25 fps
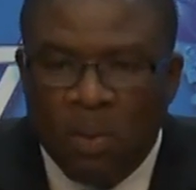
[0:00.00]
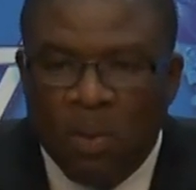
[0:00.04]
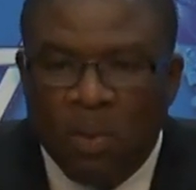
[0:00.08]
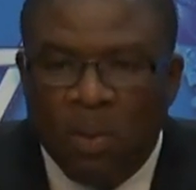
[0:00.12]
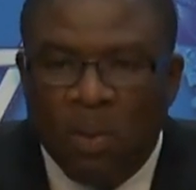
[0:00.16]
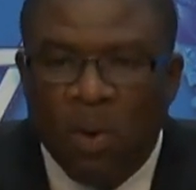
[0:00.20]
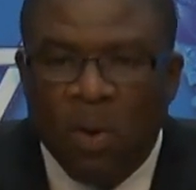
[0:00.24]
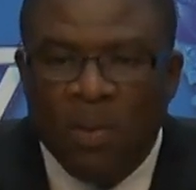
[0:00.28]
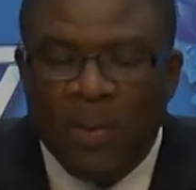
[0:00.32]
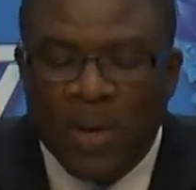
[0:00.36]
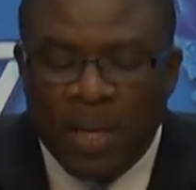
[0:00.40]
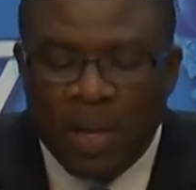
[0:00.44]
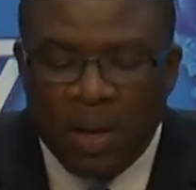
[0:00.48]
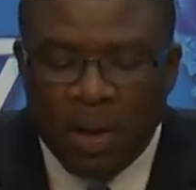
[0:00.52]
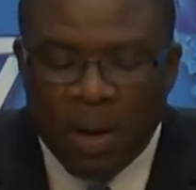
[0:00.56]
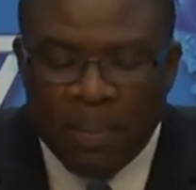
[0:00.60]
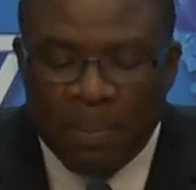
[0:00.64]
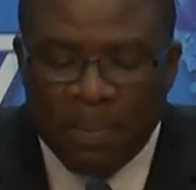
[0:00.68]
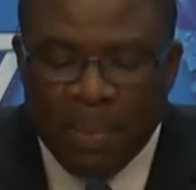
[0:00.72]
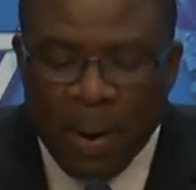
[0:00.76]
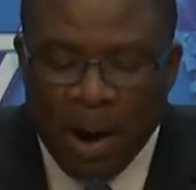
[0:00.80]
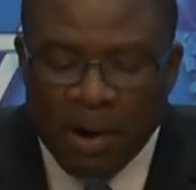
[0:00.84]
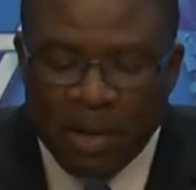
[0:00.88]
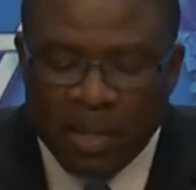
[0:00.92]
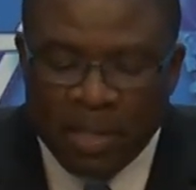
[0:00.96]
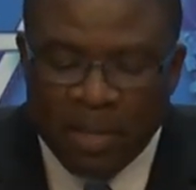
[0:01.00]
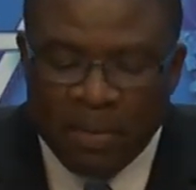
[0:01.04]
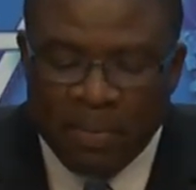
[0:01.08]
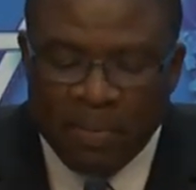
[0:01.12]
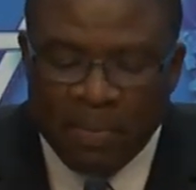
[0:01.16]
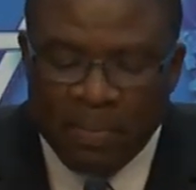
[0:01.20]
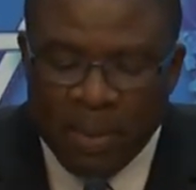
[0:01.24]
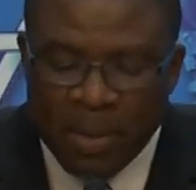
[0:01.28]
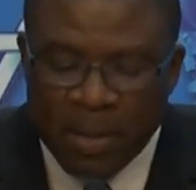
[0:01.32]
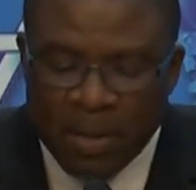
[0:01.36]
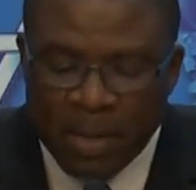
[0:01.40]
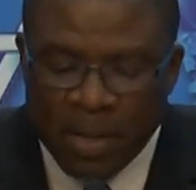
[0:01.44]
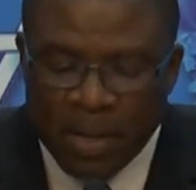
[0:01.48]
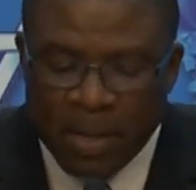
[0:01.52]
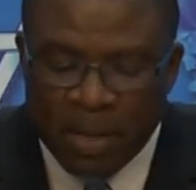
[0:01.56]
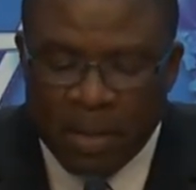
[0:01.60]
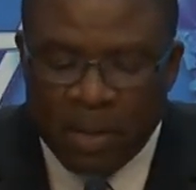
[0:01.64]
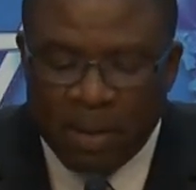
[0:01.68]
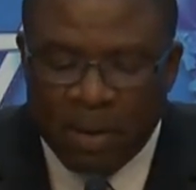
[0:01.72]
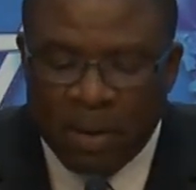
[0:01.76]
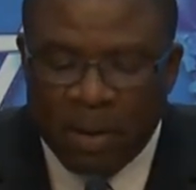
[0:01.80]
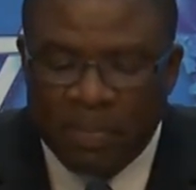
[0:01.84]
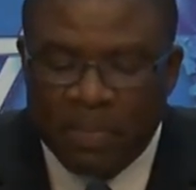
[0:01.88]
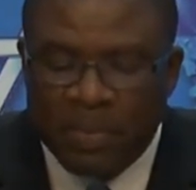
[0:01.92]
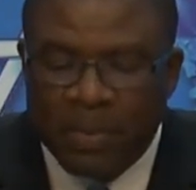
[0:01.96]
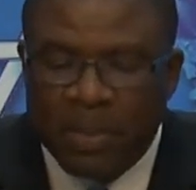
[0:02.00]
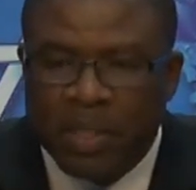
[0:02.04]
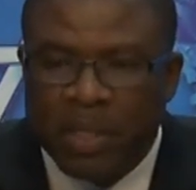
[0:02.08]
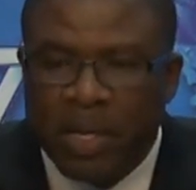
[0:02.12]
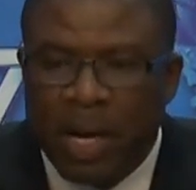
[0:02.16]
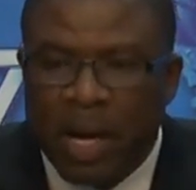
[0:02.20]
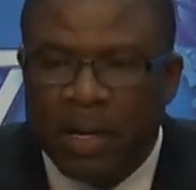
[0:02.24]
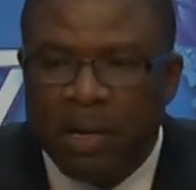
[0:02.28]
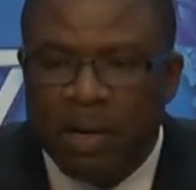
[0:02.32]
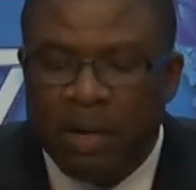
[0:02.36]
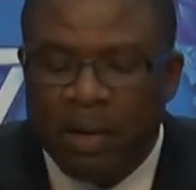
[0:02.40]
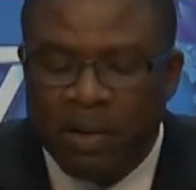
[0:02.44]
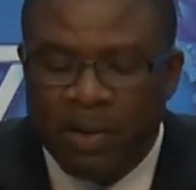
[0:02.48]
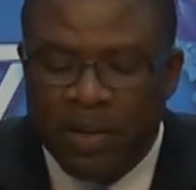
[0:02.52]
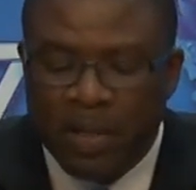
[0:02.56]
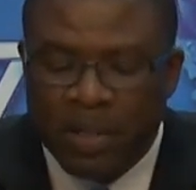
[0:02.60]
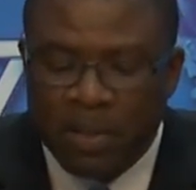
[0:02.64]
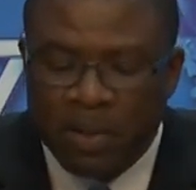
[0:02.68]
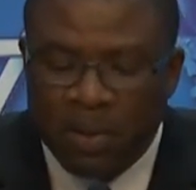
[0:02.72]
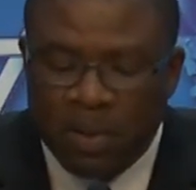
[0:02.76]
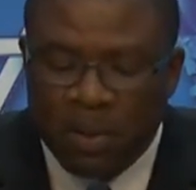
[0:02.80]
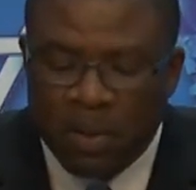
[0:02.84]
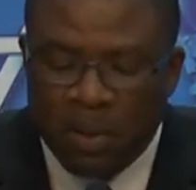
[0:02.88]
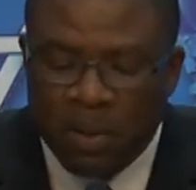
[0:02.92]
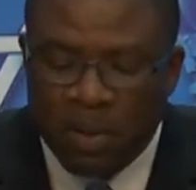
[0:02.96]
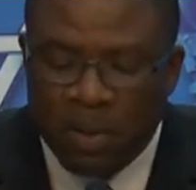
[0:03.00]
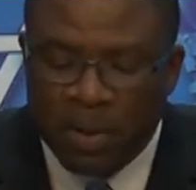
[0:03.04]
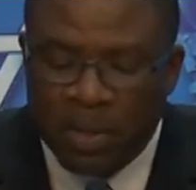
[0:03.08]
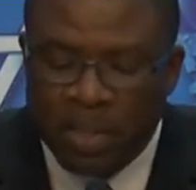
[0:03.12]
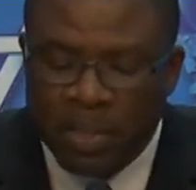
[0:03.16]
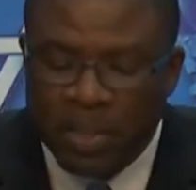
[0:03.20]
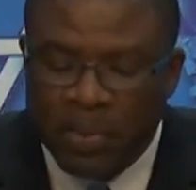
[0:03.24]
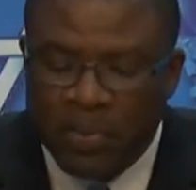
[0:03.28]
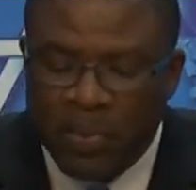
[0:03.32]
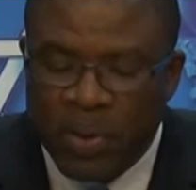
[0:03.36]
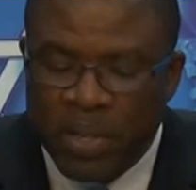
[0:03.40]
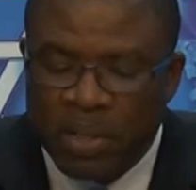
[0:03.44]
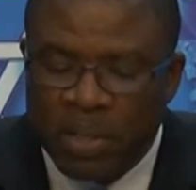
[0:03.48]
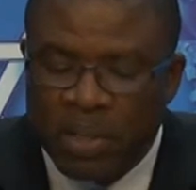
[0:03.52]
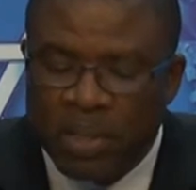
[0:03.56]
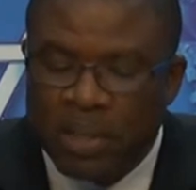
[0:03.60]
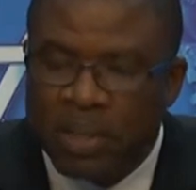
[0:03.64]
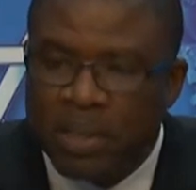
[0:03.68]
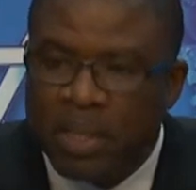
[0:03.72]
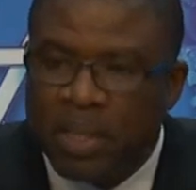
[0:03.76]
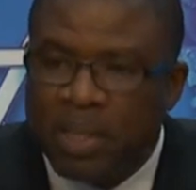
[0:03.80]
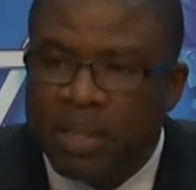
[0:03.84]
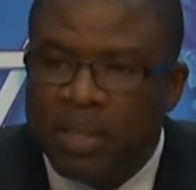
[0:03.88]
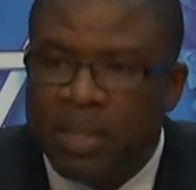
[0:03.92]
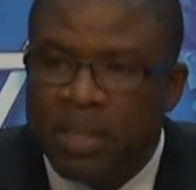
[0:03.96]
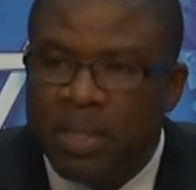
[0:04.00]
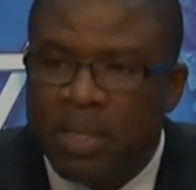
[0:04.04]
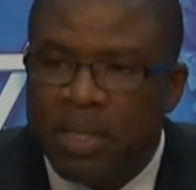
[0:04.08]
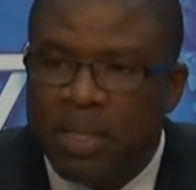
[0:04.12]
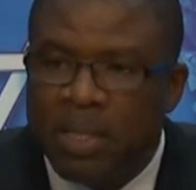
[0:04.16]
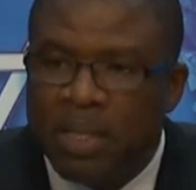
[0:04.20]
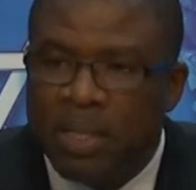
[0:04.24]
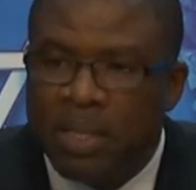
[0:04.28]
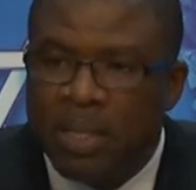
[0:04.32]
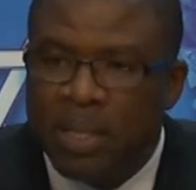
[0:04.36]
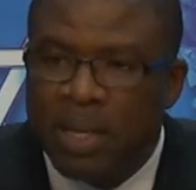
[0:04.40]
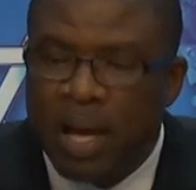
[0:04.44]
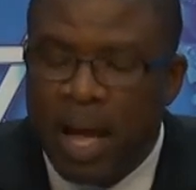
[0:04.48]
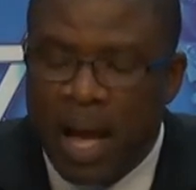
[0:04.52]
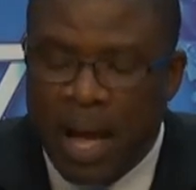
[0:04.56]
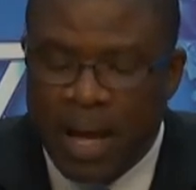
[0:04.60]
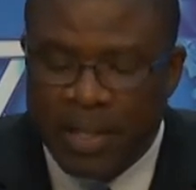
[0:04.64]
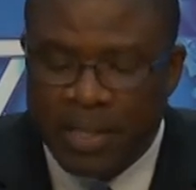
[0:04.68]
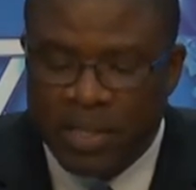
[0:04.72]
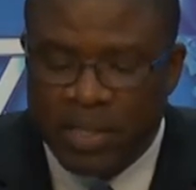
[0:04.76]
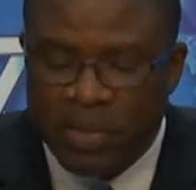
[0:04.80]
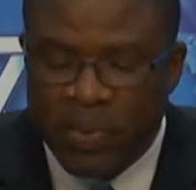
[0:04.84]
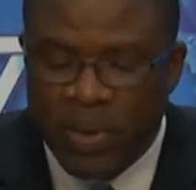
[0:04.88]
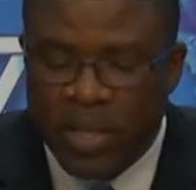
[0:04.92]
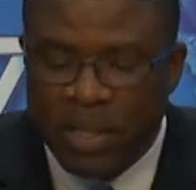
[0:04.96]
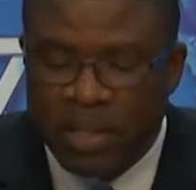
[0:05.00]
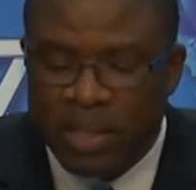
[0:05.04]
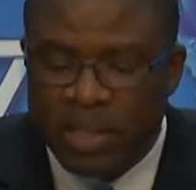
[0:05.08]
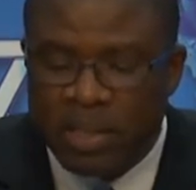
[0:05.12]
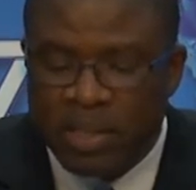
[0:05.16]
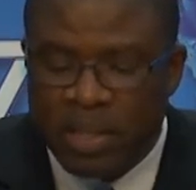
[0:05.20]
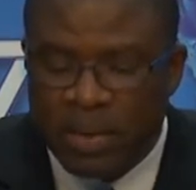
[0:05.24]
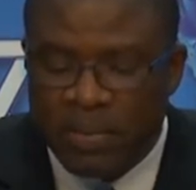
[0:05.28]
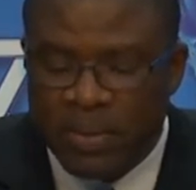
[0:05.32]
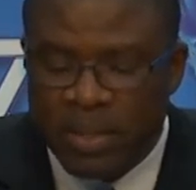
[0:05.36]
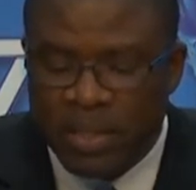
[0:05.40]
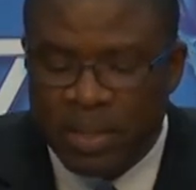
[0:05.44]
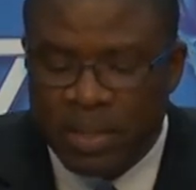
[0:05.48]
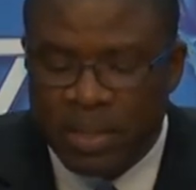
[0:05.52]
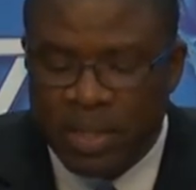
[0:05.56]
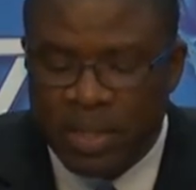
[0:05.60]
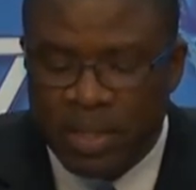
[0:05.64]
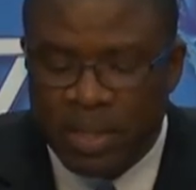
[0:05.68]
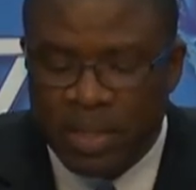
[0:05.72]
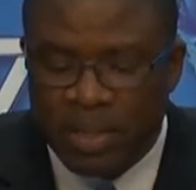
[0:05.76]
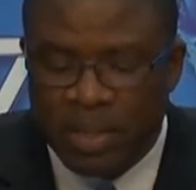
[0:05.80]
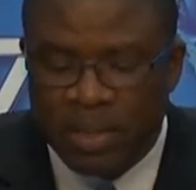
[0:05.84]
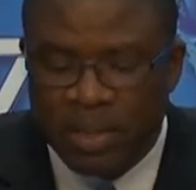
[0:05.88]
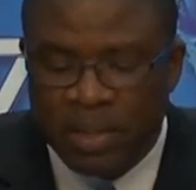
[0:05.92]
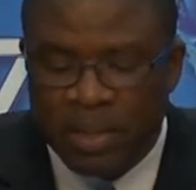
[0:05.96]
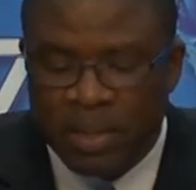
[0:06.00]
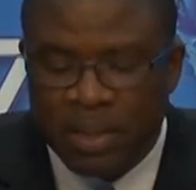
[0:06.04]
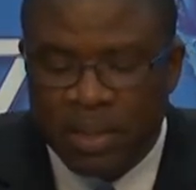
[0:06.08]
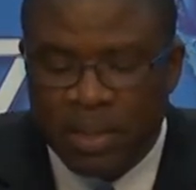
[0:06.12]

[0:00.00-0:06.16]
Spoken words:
Over the comparative period of January to August 2016 and 2017,